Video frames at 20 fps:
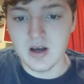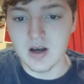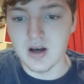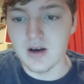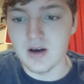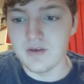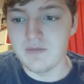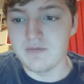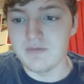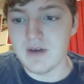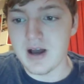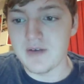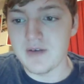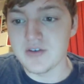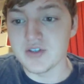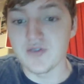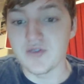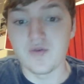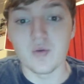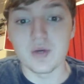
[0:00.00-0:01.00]

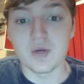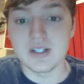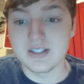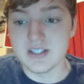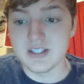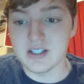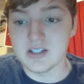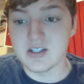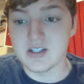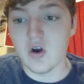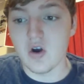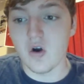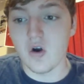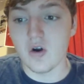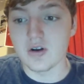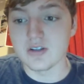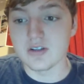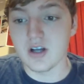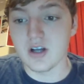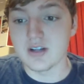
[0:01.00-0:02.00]
546
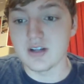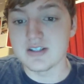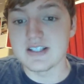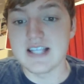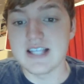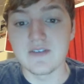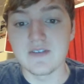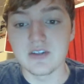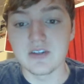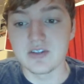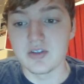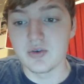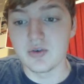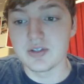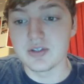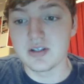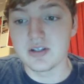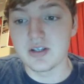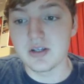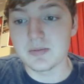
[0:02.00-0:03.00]
yards on 72
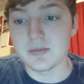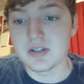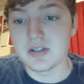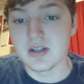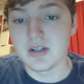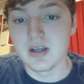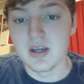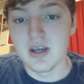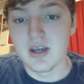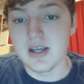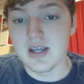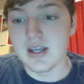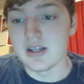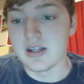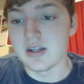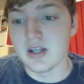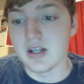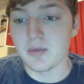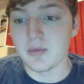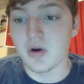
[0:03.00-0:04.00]
attempts.
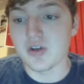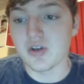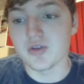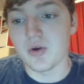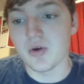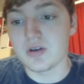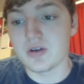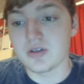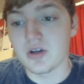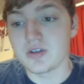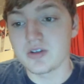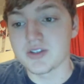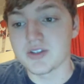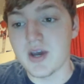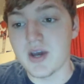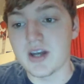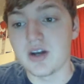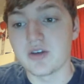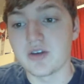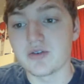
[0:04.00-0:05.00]
And Nick Marshall also
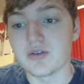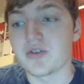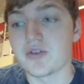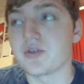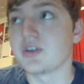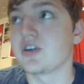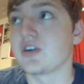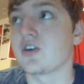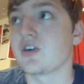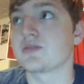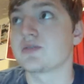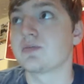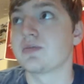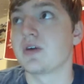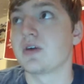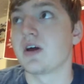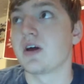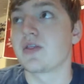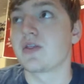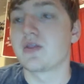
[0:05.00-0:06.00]
had 130 yards
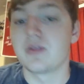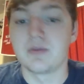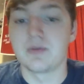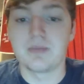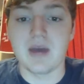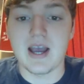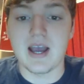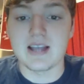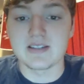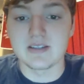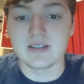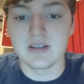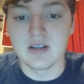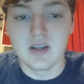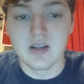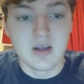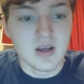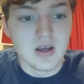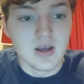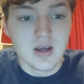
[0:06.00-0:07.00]
passing,
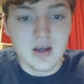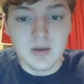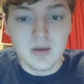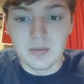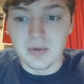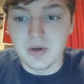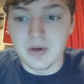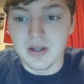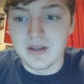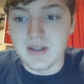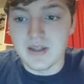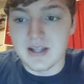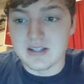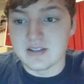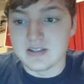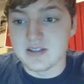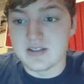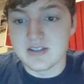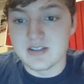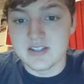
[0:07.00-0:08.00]
but
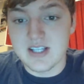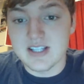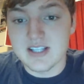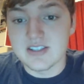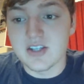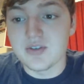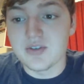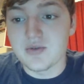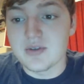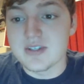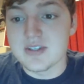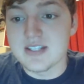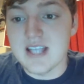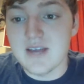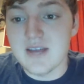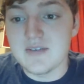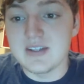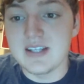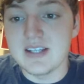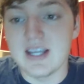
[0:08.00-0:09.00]
that's
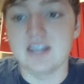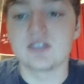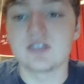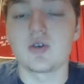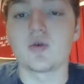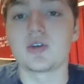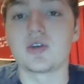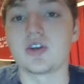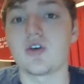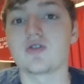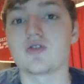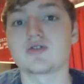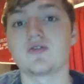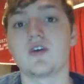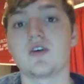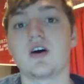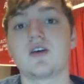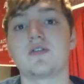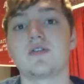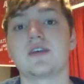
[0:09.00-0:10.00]
678 total yards of
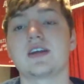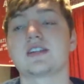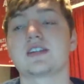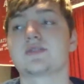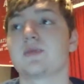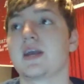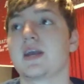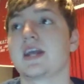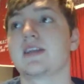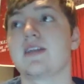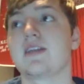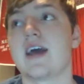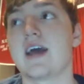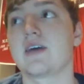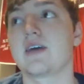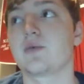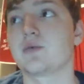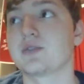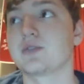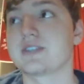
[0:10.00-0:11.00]
offense, man.
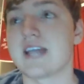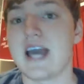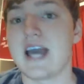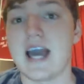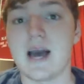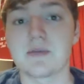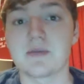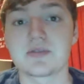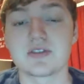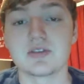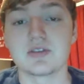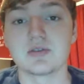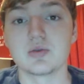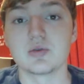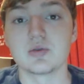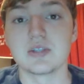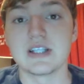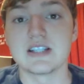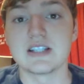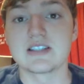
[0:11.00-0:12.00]
That was
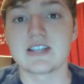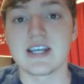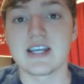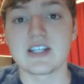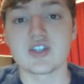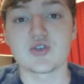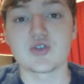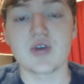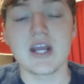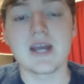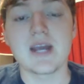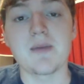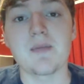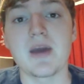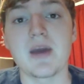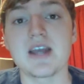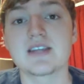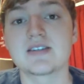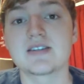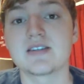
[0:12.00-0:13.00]
absolutely insane. Trey
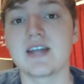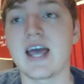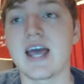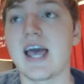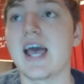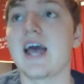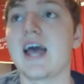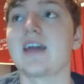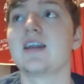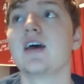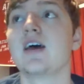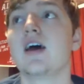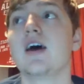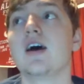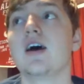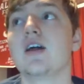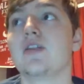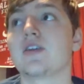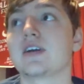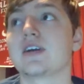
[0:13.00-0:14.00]
Mason had
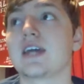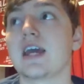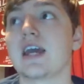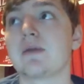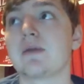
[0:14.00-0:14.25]
the